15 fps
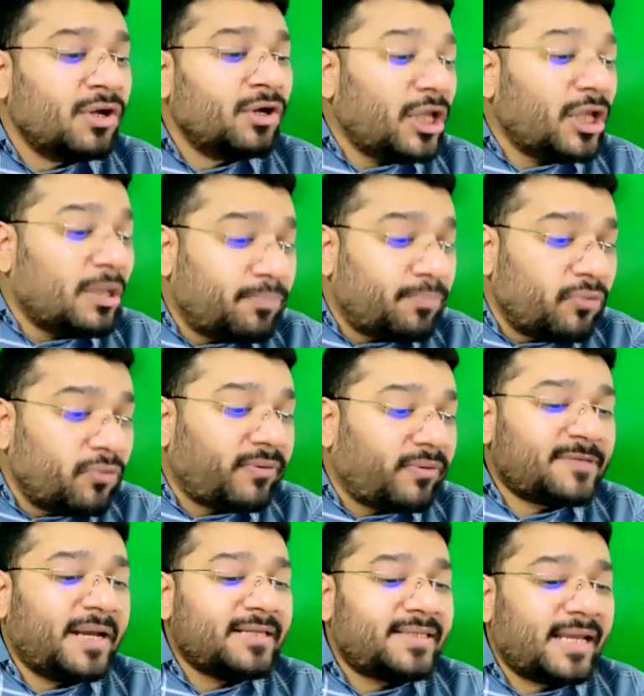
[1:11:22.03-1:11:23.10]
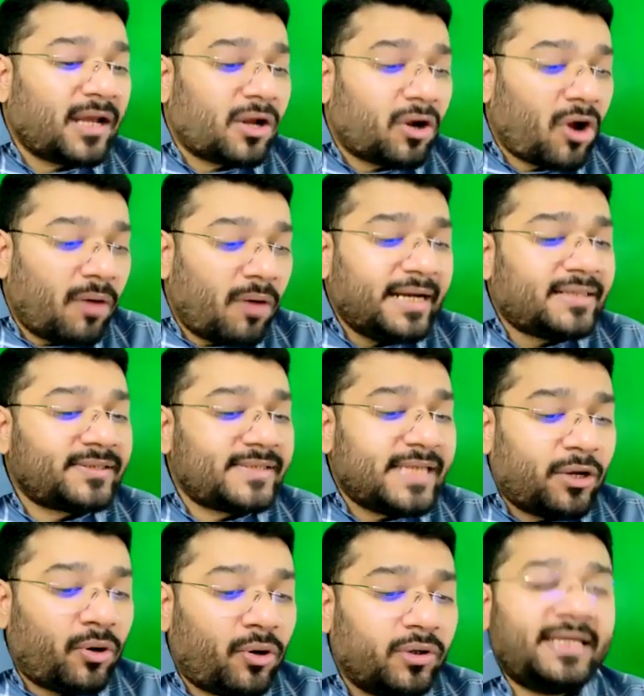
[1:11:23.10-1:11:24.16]
To improve transparency and accommodate
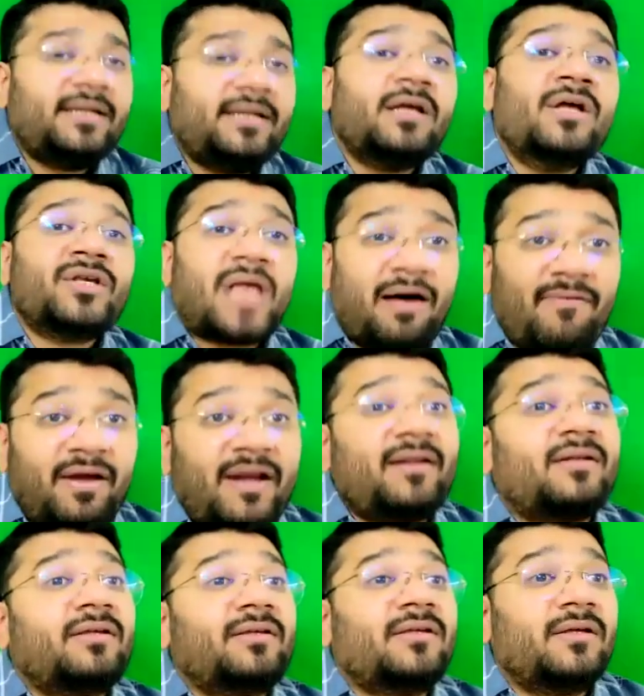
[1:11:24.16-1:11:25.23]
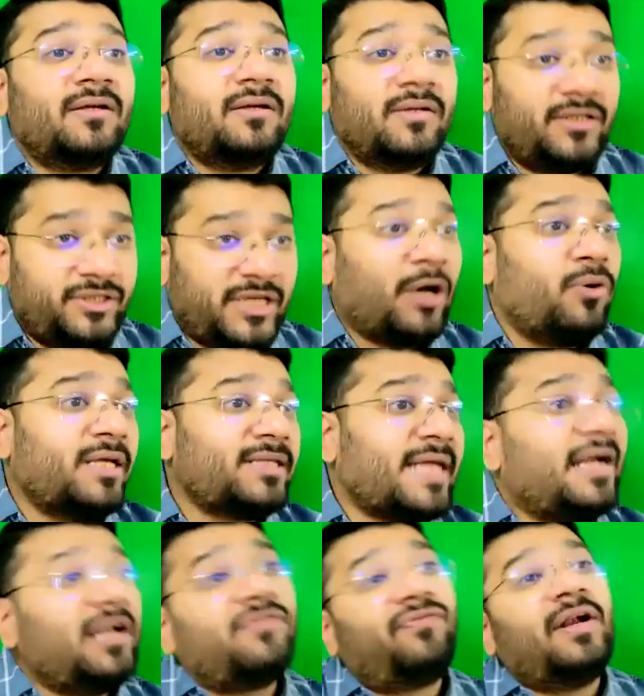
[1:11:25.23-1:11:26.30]
stakeholders' need. Our shareholders
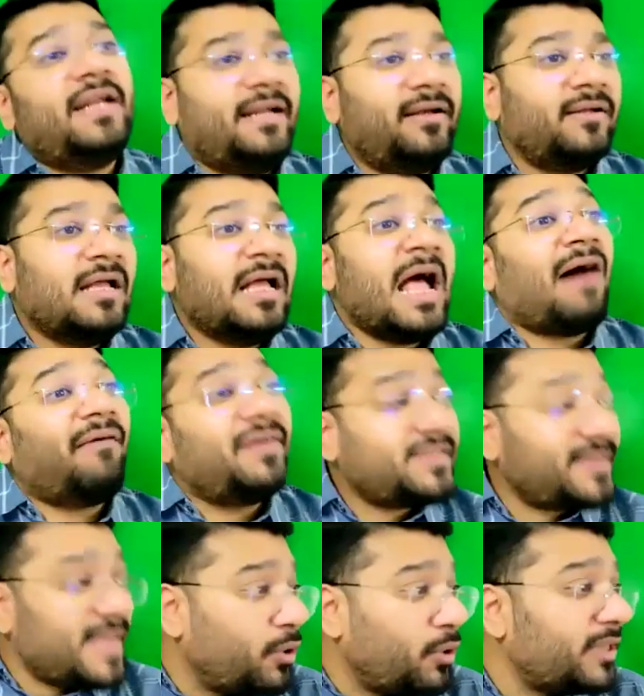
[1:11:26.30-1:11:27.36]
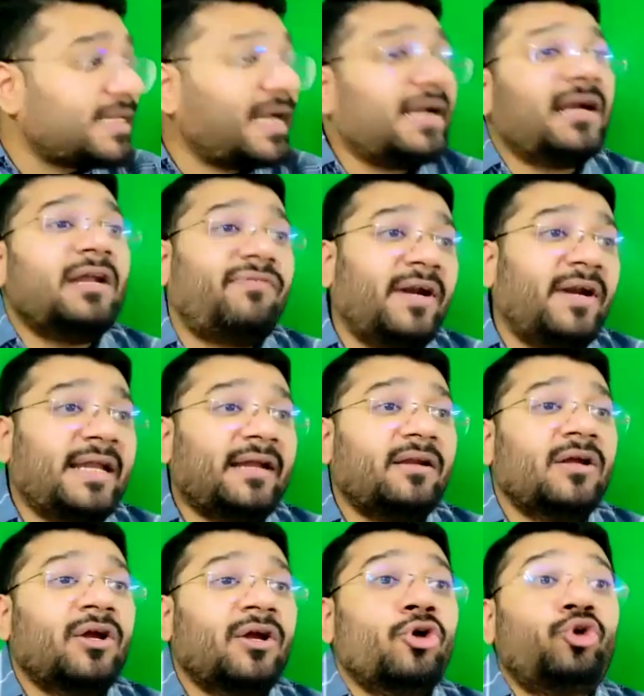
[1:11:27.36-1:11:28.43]
had different need. Our stakeholders had a different
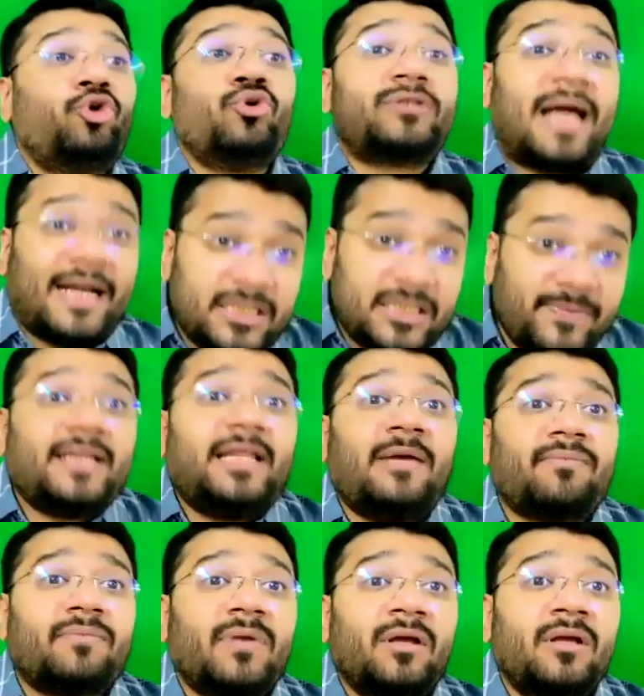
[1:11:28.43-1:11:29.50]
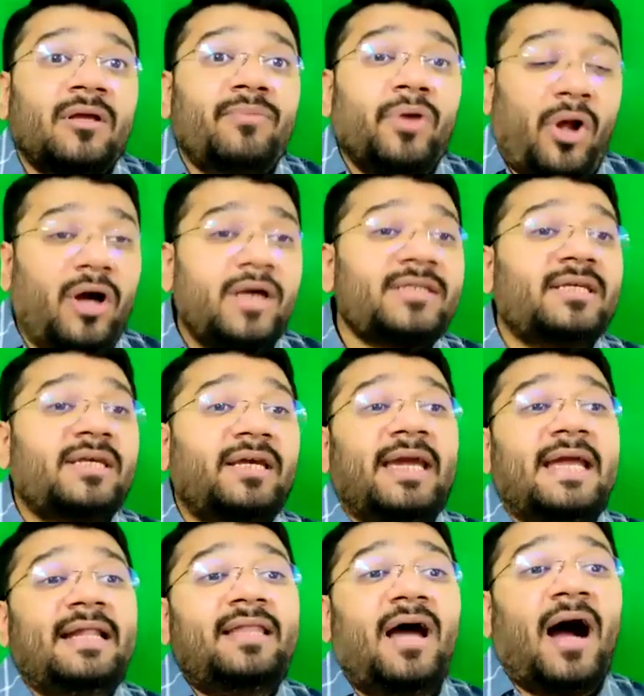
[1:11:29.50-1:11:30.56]
need. To satisfy them, because
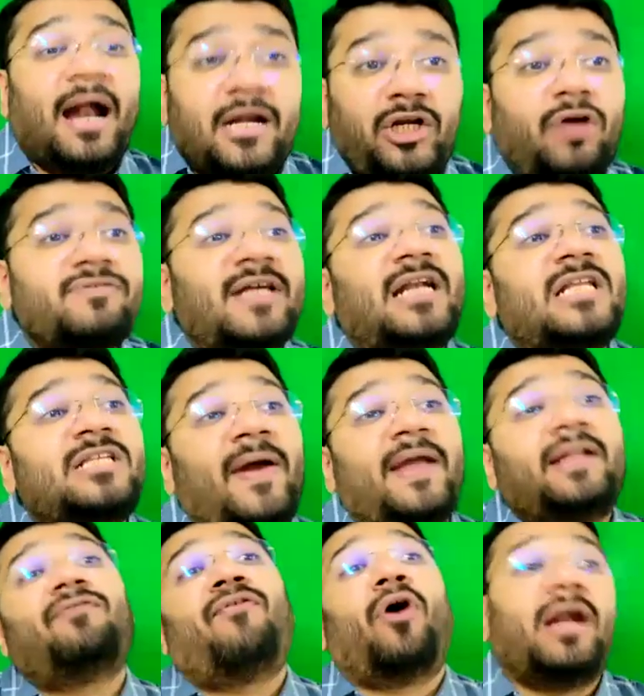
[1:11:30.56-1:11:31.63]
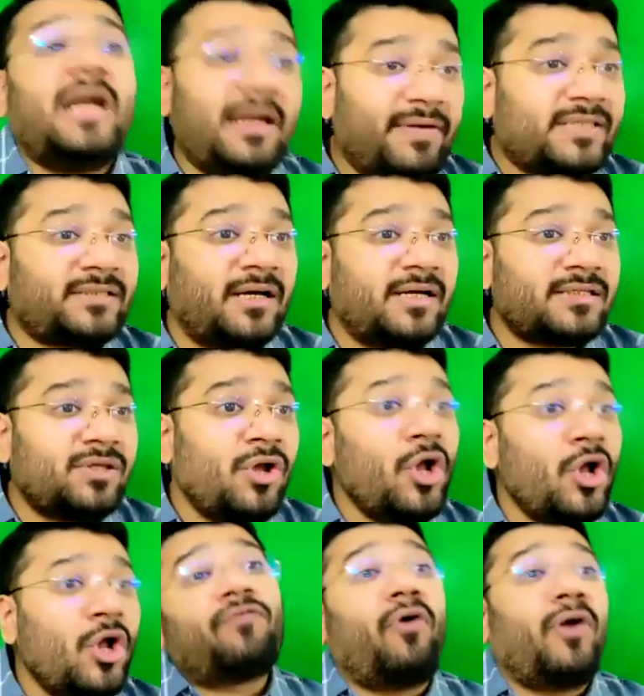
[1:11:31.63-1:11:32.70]
in the hunt of satisfying the foreign investors
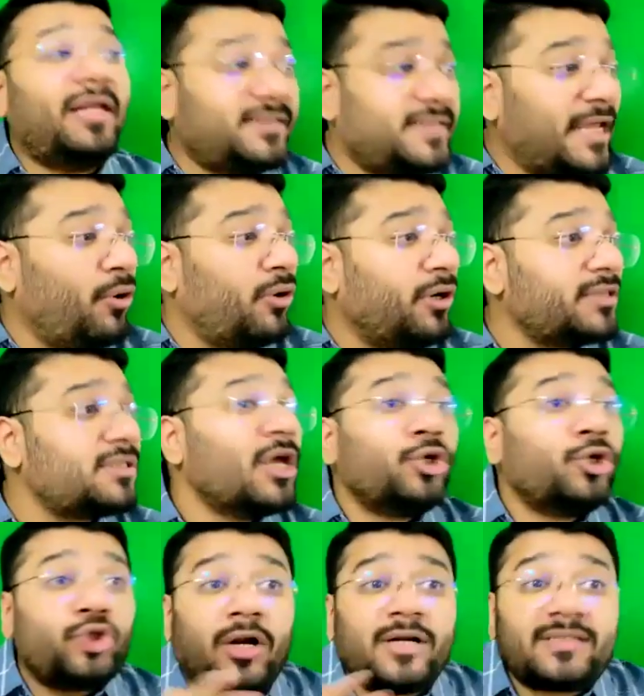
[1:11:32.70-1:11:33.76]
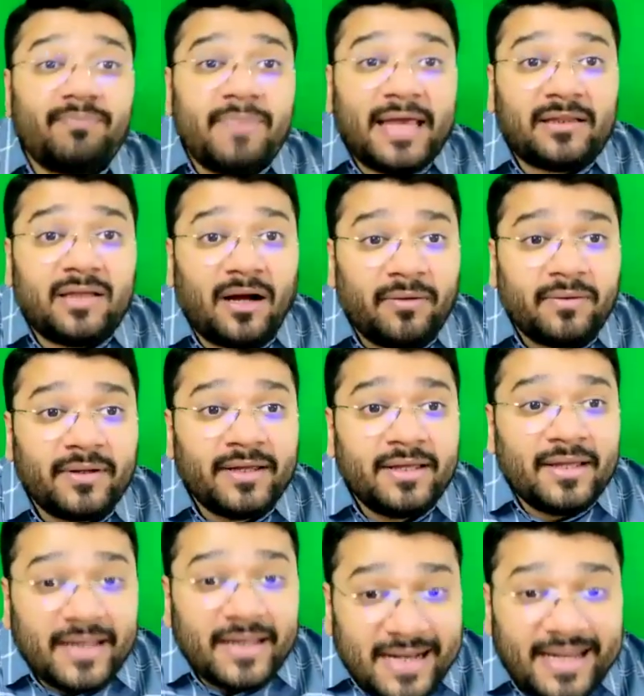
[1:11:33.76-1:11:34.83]
or foreign stakeholders, should not make the
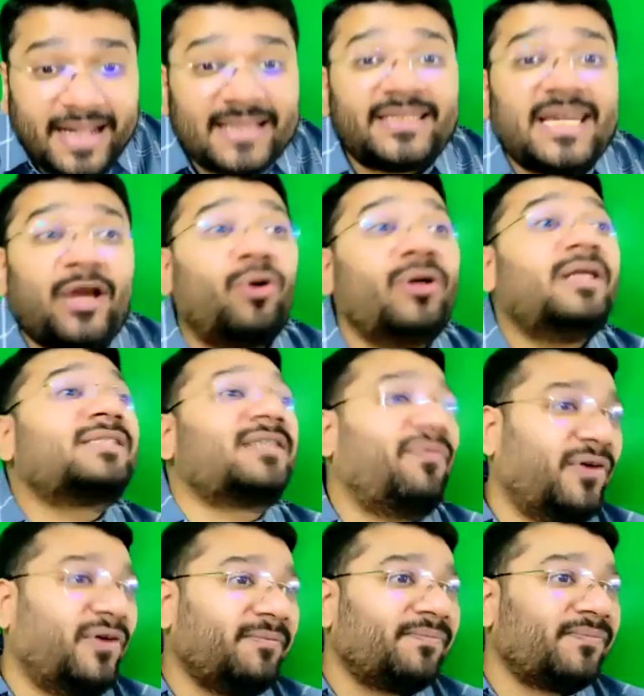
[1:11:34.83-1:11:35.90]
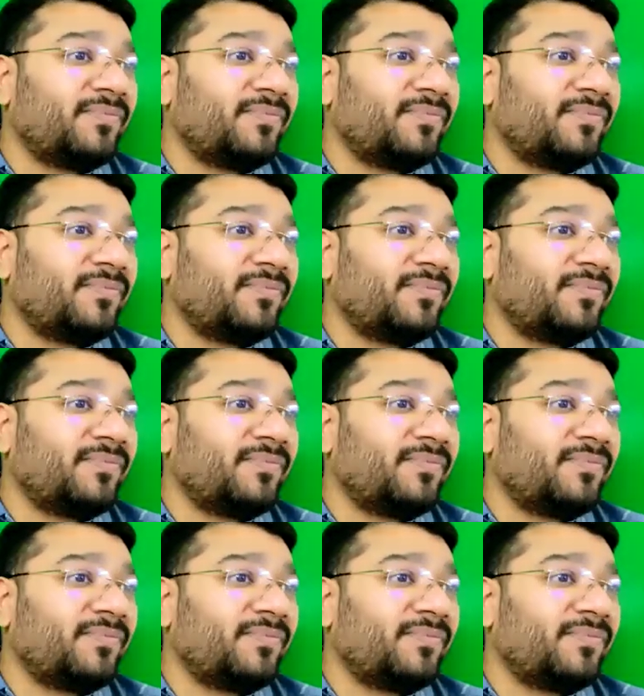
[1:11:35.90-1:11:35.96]
Indian stakeholders suffer.